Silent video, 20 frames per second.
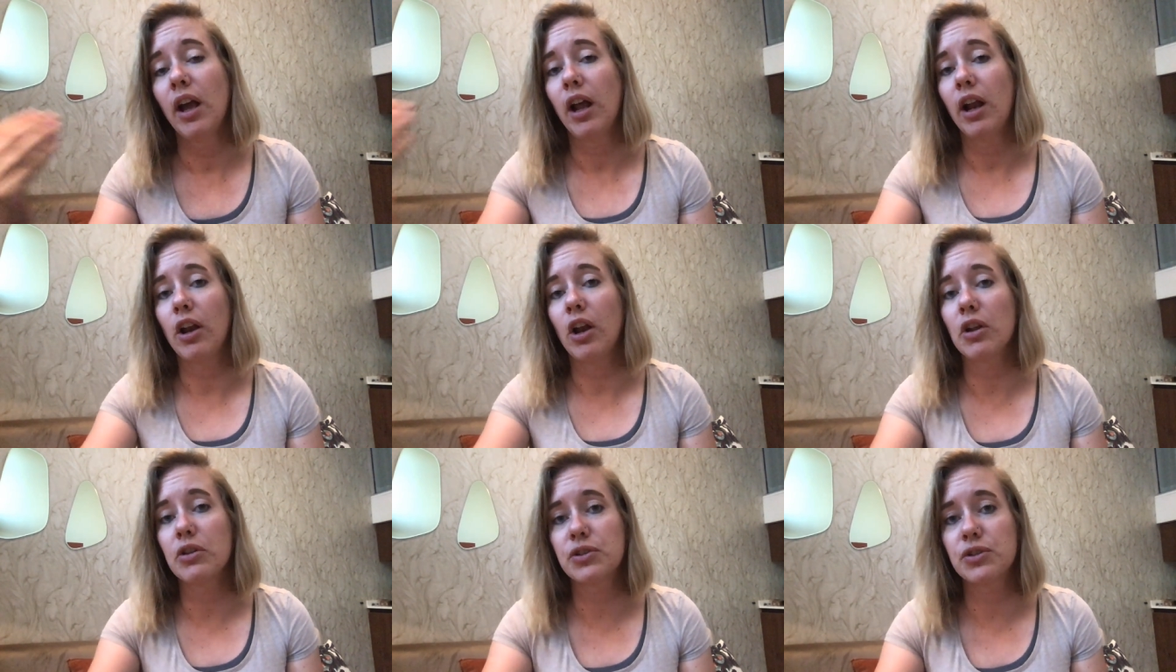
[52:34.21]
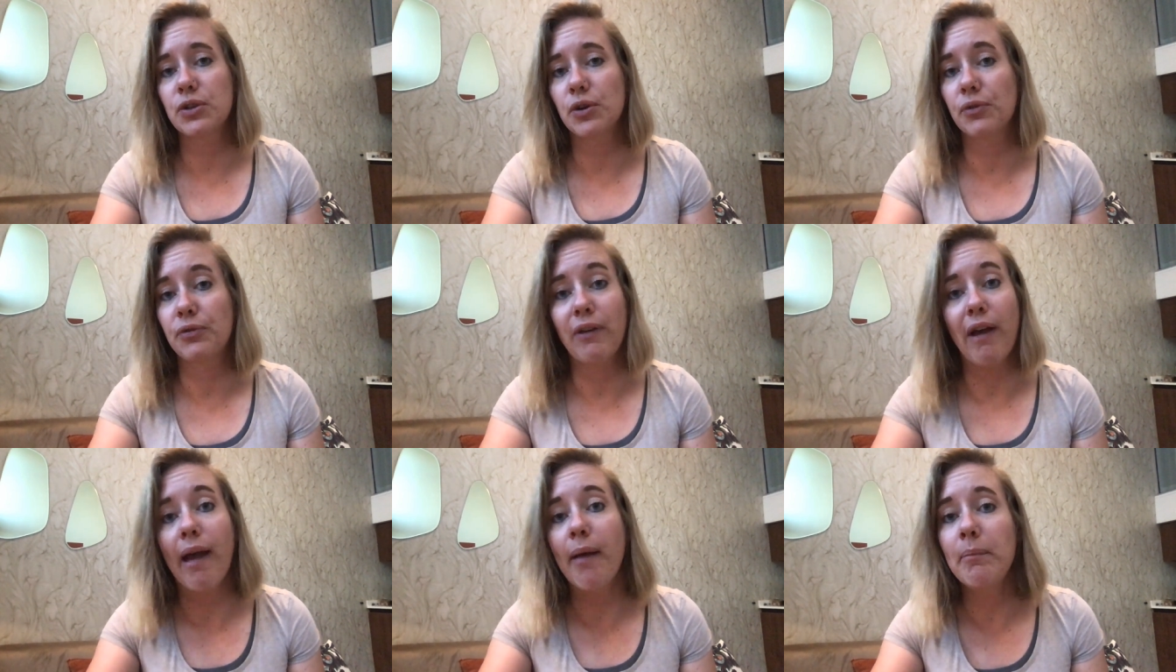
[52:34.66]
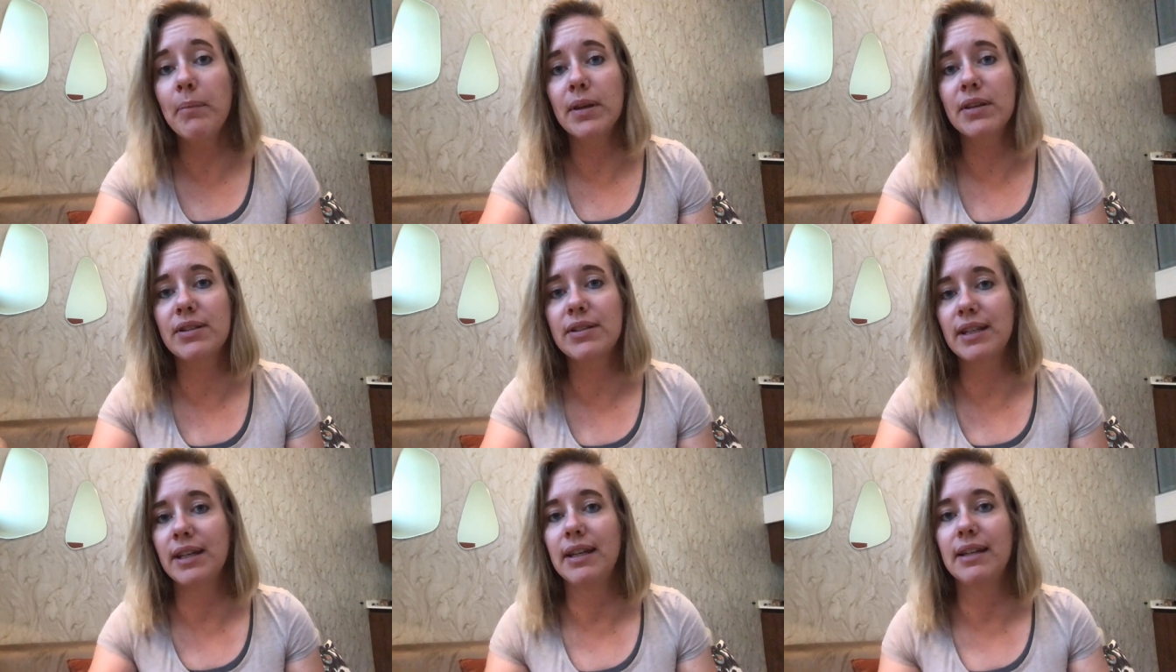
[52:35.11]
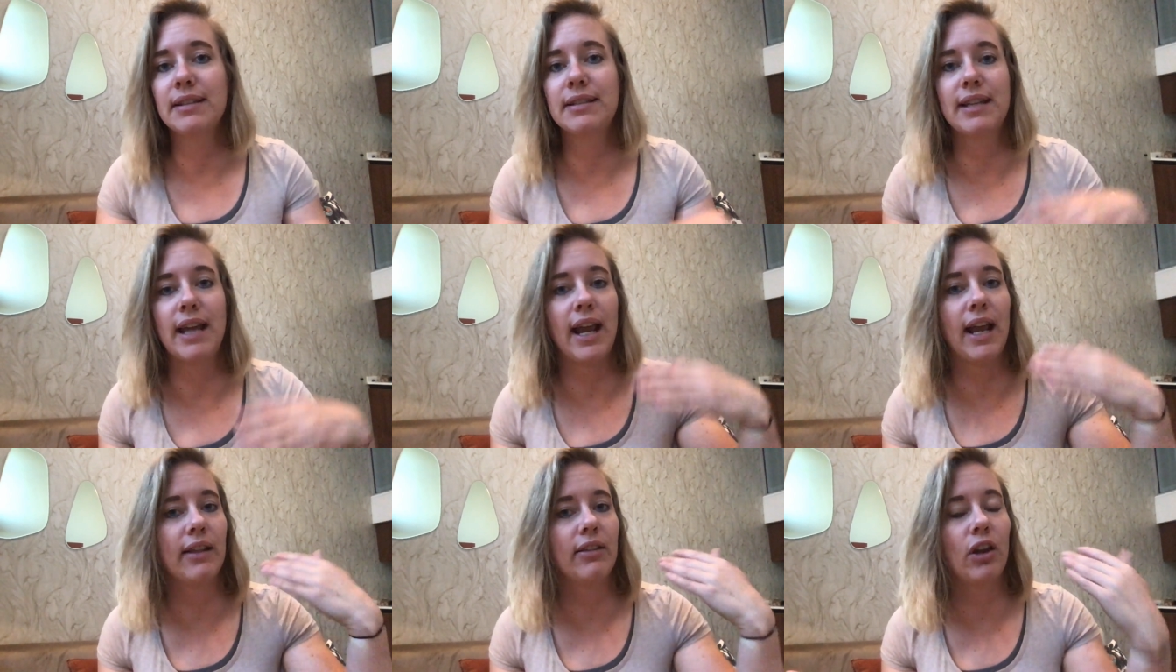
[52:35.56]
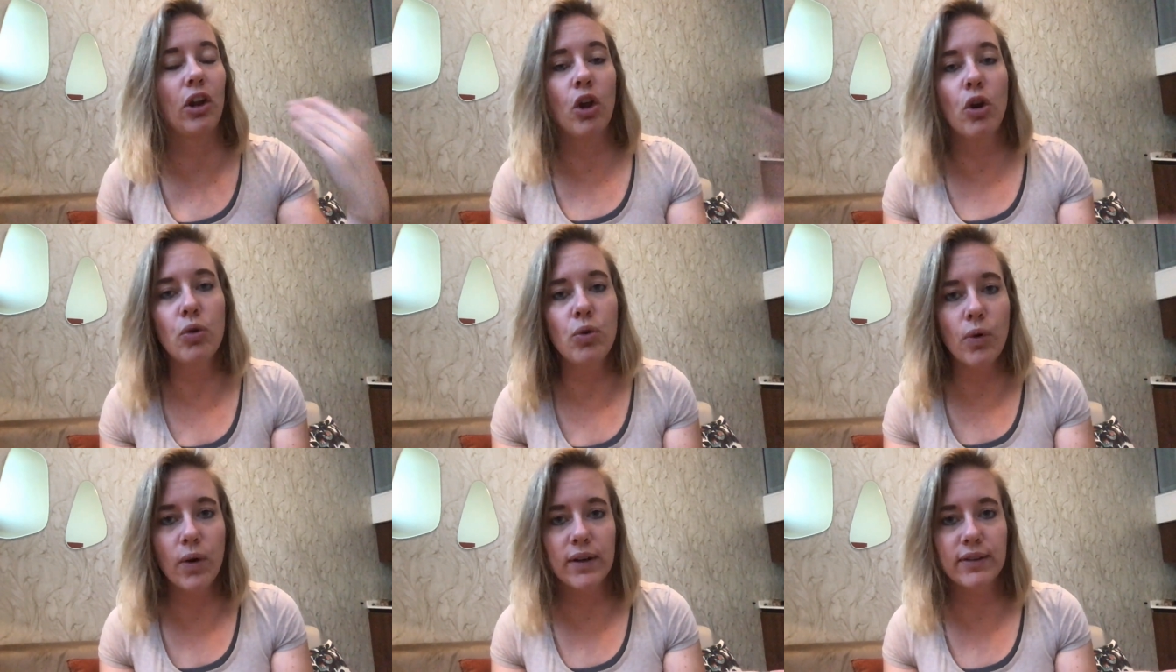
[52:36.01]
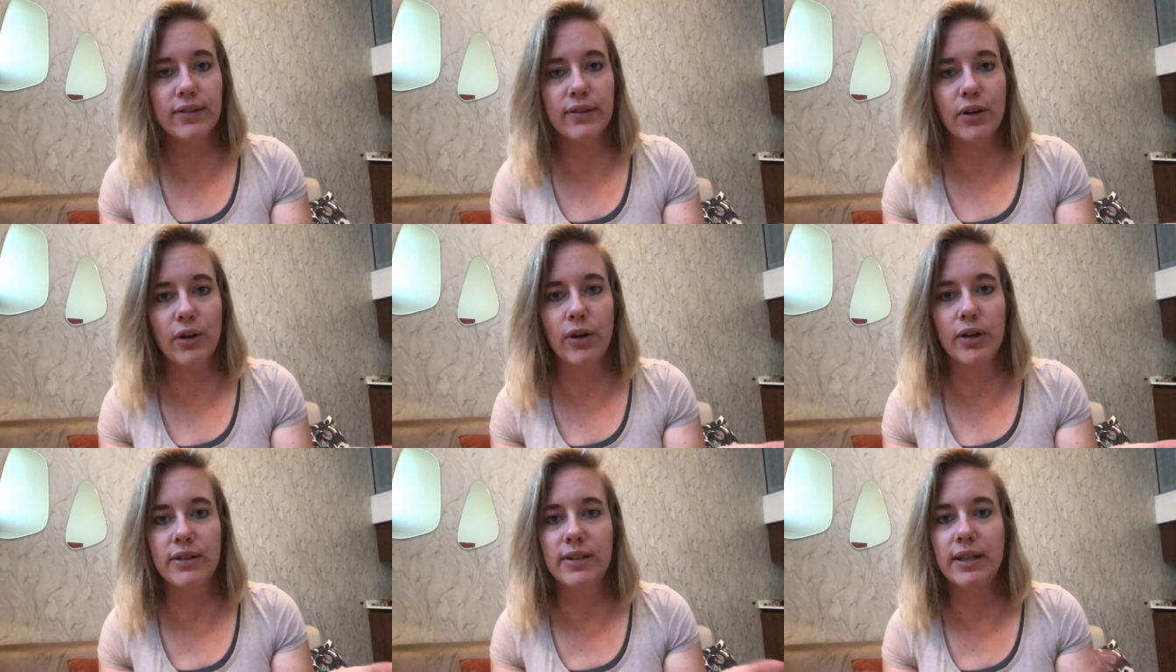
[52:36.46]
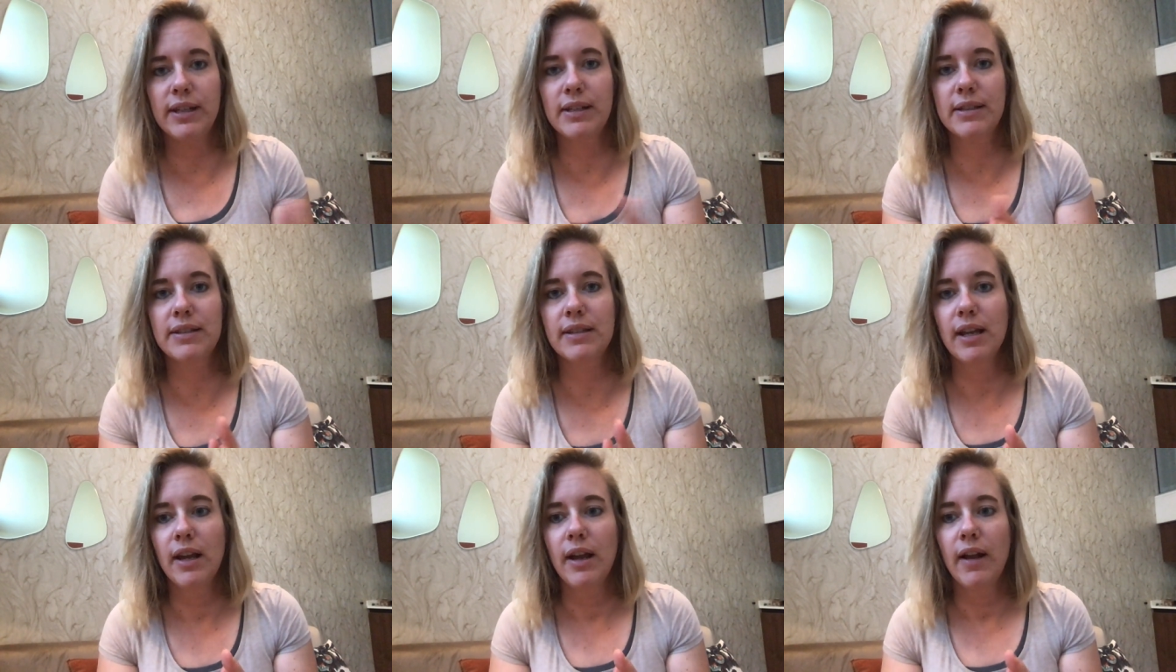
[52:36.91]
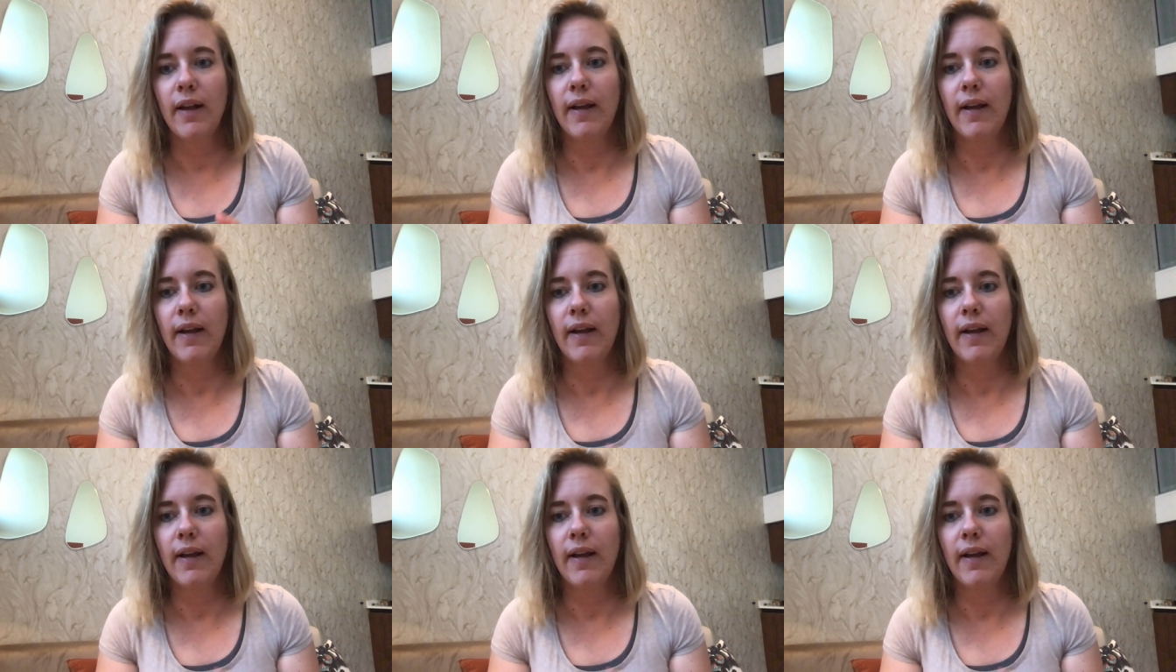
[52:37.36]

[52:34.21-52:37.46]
lots of embassies and the local authorities.